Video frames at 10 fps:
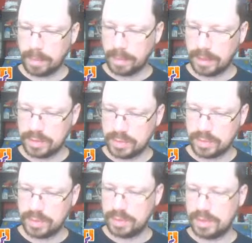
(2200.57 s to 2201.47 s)
Just want
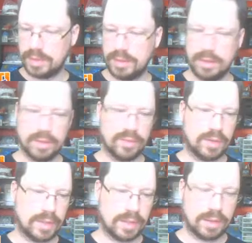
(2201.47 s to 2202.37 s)
an idea of how my
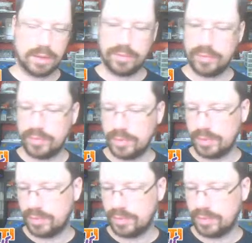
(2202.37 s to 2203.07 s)
column would